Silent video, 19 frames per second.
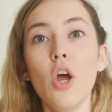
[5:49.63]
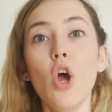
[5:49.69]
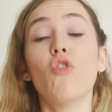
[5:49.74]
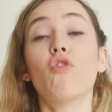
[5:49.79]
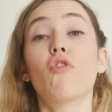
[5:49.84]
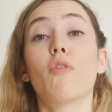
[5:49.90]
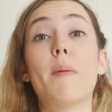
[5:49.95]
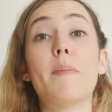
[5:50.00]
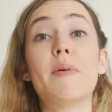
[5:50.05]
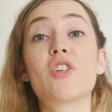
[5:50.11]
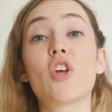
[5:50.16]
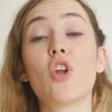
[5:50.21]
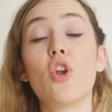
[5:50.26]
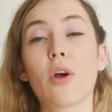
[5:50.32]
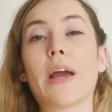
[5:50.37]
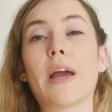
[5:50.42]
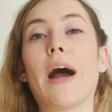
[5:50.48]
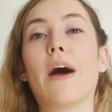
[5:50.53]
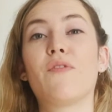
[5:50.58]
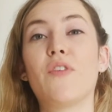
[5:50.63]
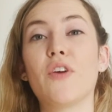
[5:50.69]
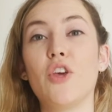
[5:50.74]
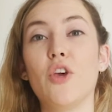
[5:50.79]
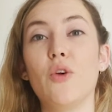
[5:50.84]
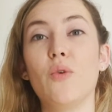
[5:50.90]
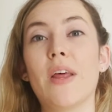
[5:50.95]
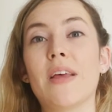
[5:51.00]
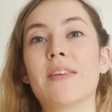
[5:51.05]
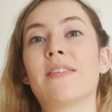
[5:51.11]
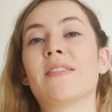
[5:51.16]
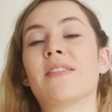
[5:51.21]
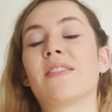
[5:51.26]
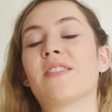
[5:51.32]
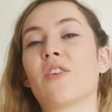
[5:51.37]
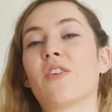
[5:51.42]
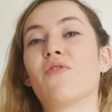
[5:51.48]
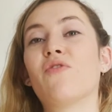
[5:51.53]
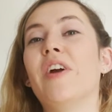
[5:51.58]
Remember to look out for units. This
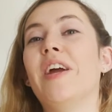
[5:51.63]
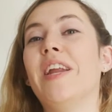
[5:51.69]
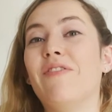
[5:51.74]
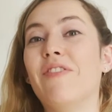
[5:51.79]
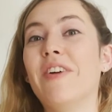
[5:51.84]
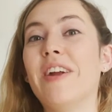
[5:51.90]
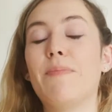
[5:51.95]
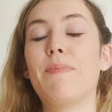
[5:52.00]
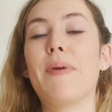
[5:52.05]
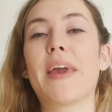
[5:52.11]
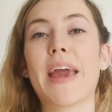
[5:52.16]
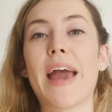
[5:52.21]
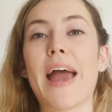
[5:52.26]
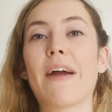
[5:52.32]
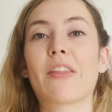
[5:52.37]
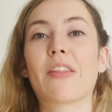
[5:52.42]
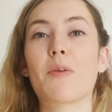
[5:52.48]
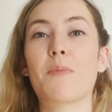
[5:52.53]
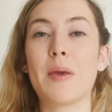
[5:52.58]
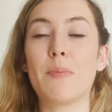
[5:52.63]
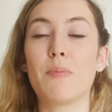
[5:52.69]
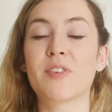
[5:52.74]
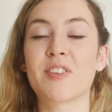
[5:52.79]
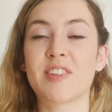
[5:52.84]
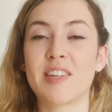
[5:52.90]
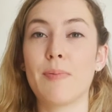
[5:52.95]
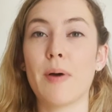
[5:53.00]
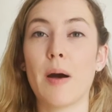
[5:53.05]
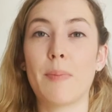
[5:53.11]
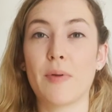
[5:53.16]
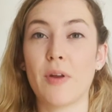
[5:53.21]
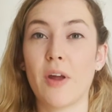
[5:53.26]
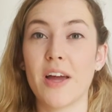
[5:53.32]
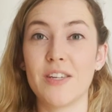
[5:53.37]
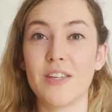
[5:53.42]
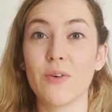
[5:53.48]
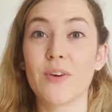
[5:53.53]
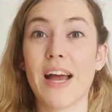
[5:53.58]
is the really, really big area that people slip up on
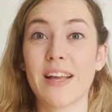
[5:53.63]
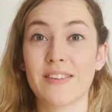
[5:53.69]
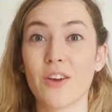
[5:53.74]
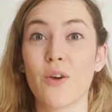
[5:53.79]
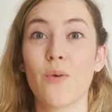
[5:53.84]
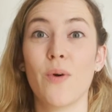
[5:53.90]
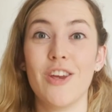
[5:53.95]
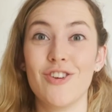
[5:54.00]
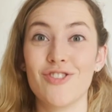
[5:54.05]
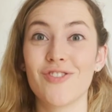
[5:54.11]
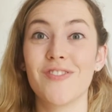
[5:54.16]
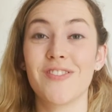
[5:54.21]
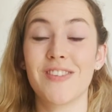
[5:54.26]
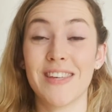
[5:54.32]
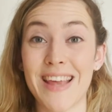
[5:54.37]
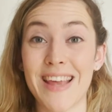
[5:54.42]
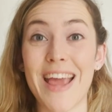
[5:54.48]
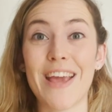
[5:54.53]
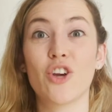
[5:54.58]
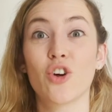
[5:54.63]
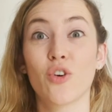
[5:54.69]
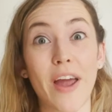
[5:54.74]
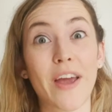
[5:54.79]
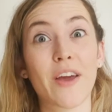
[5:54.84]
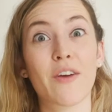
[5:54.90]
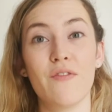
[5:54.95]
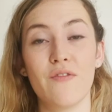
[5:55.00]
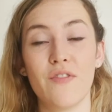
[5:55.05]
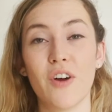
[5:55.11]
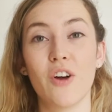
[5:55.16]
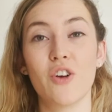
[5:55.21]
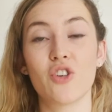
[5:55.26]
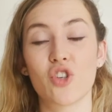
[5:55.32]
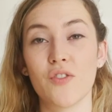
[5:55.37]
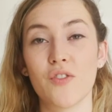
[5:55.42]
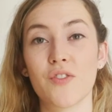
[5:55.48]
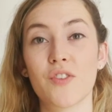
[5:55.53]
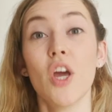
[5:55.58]
ideal gas equations, is incorrect
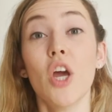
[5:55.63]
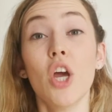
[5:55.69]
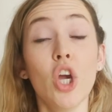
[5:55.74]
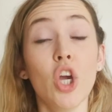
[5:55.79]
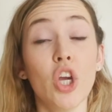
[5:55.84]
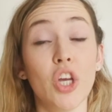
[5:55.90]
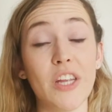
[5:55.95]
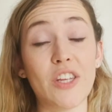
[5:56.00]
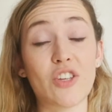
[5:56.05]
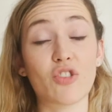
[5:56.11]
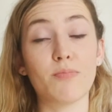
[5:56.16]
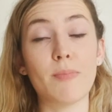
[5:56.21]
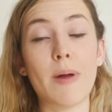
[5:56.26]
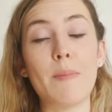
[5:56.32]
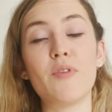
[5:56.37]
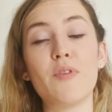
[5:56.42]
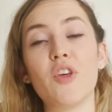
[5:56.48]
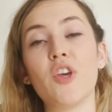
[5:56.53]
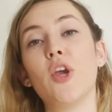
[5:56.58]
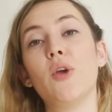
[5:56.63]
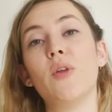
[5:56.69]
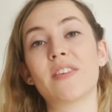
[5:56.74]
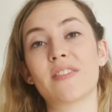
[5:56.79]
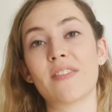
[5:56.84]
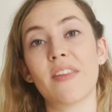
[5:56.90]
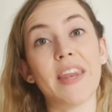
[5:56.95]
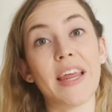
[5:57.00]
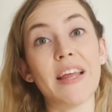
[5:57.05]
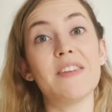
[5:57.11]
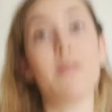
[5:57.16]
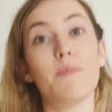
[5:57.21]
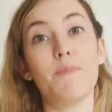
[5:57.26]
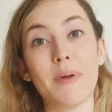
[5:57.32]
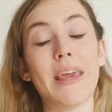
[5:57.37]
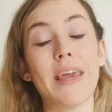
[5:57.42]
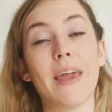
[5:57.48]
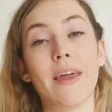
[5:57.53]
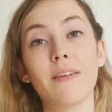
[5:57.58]
conversions. You need to remember the units that they need to
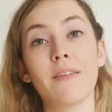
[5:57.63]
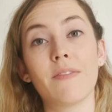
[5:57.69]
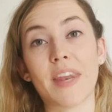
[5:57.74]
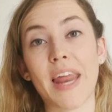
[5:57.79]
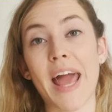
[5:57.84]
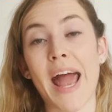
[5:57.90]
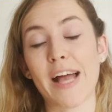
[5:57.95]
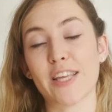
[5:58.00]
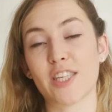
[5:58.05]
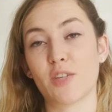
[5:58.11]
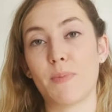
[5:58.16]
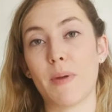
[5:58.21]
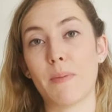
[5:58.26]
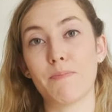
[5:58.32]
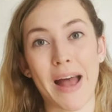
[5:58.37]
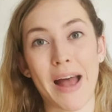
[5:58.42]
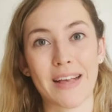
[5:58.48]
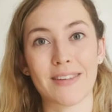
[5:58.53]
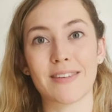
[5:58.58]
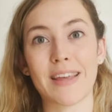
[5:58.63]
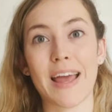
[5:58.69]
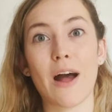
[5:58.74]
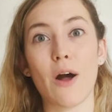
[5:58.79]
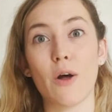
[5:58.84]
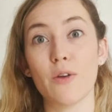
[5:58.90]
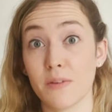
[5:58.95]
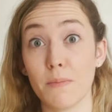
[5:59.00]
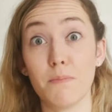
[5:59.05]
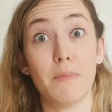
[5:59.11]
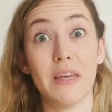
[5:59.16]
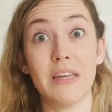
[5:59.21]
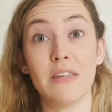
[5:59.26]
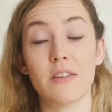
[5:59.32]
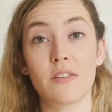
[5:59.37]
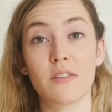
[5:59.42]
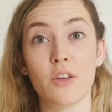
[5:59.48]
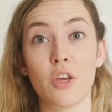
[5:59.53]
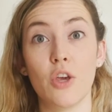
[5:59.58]
be in, that it has to be in pascals and
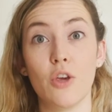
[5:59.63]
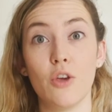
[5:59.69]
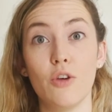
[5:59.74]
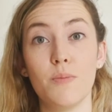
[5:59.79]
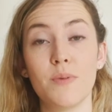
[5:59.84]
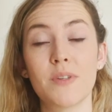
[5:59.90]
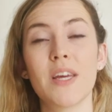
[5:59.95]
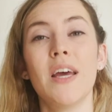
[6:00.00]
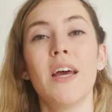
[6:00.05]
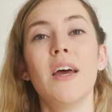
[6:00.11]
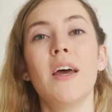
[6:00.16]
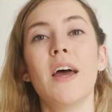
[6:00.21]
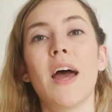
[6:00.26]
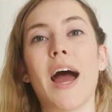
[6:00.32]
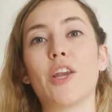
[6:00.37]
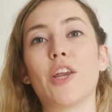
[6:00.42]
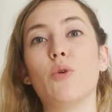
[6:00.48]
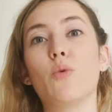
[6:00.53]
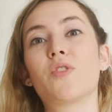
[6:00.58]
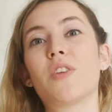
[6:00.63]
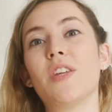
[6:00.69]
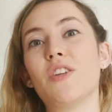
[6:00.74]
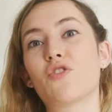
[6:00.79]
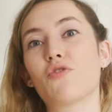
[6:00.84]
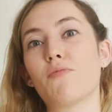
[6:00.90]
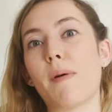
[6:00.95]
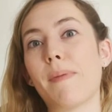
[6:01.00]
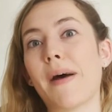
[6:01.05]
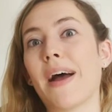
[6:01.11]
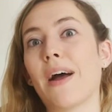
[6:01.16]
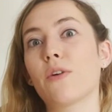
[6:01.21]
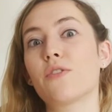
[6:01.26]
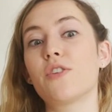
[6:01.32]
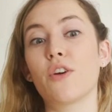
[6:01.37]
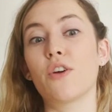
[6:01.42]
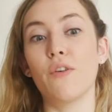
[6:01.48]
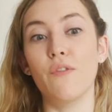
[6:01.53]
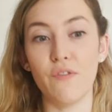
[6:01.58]
meters cubed, and you also need to remember how to
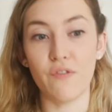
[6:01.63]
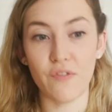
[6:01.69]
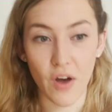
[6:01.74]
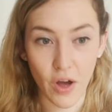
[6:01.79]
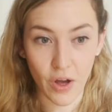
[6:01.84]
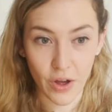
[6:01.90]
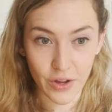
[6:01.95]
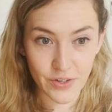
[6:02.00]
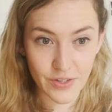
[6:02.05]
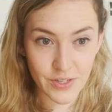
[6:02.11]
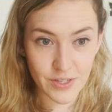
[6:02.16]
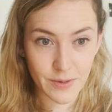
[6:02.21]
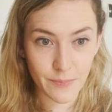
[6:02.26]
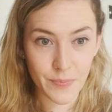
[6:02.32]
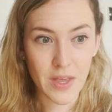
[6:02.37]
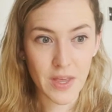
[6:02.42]
convert.